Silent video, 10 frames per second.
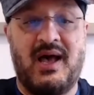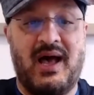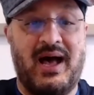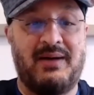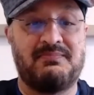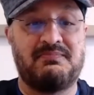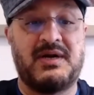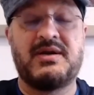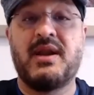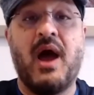
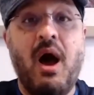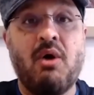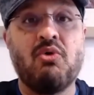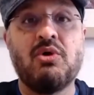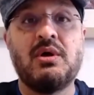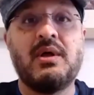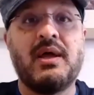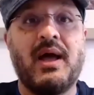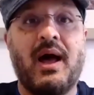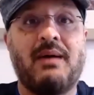But now
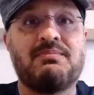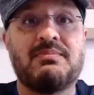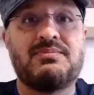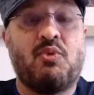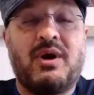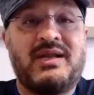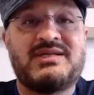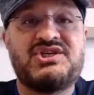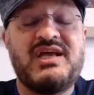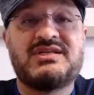the world has
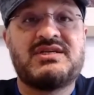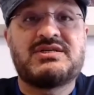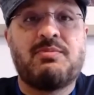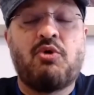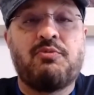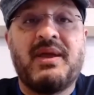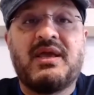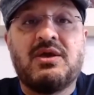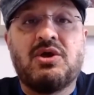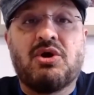changed. It's about
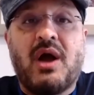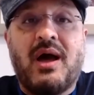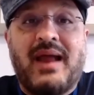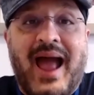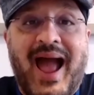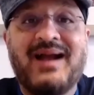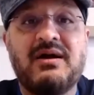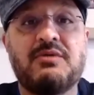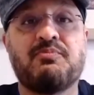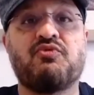making your car
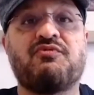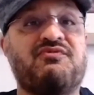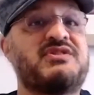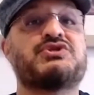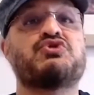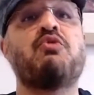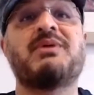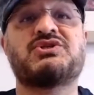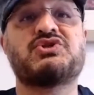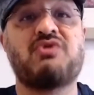hacker proof. With so
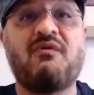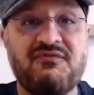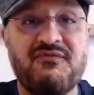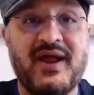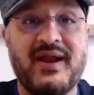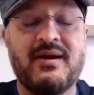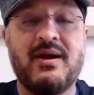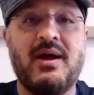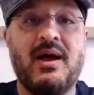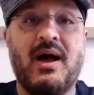much software,
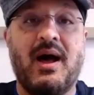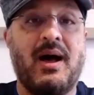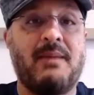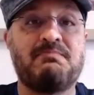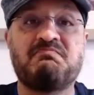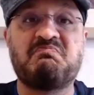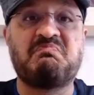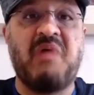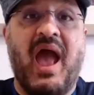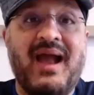uh,
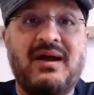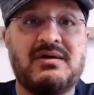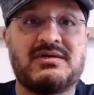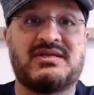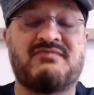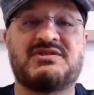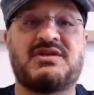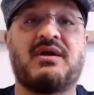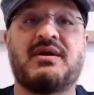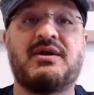hackers have
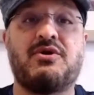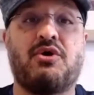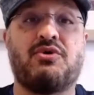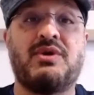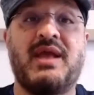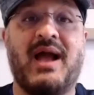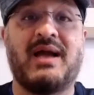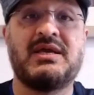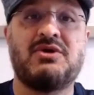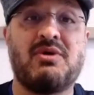started not only
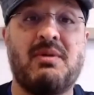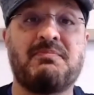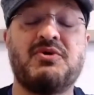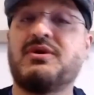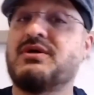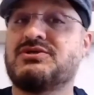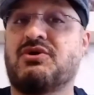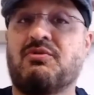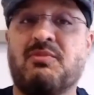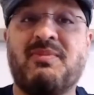hacking your computers
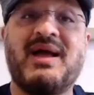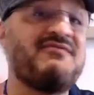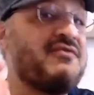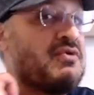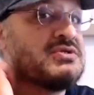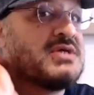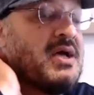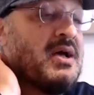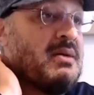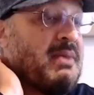or your mobile phones,
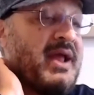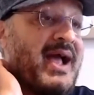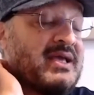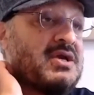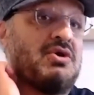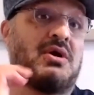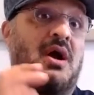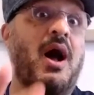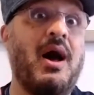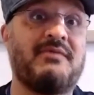but hacking your
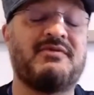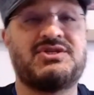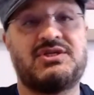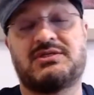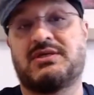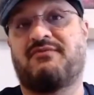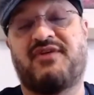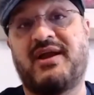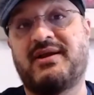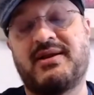car, which is a
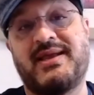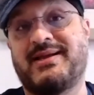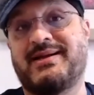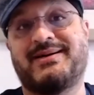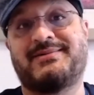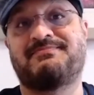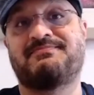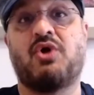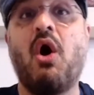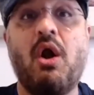frightening
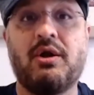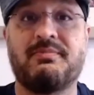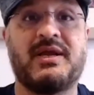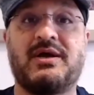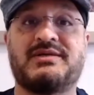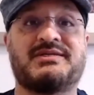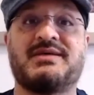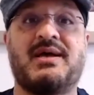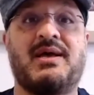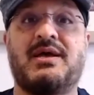thought, because
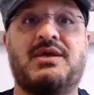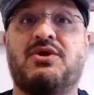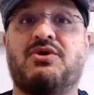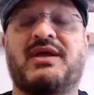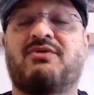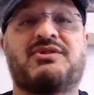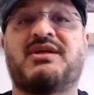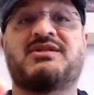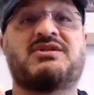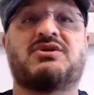they could
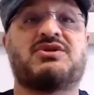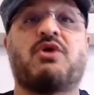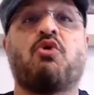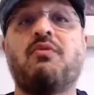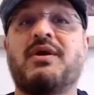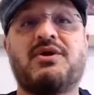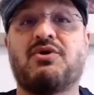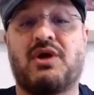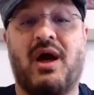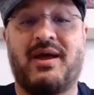then take over
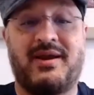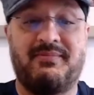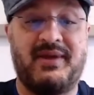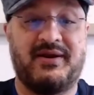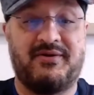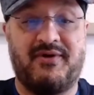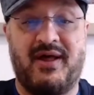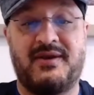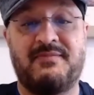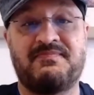your car and make it
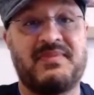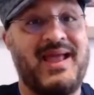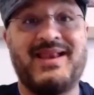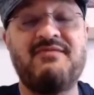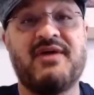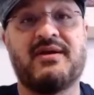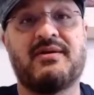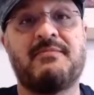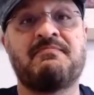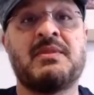run anywhere.
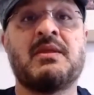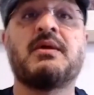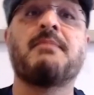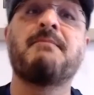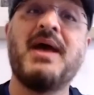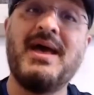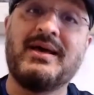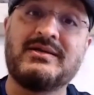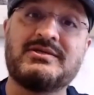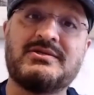
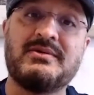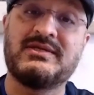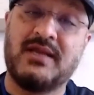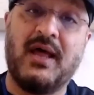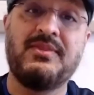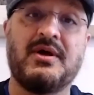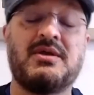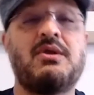Repairs is another.